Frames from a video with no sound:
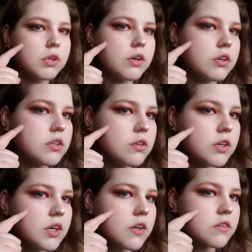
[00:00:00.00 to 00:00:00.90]
There it is, you
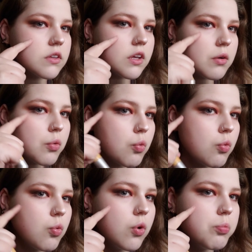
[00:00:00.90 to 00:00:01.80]
can kind of see it.
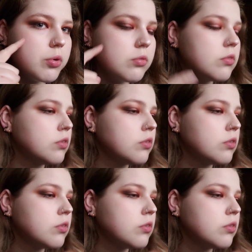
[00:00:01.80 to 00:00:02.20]
Whoop.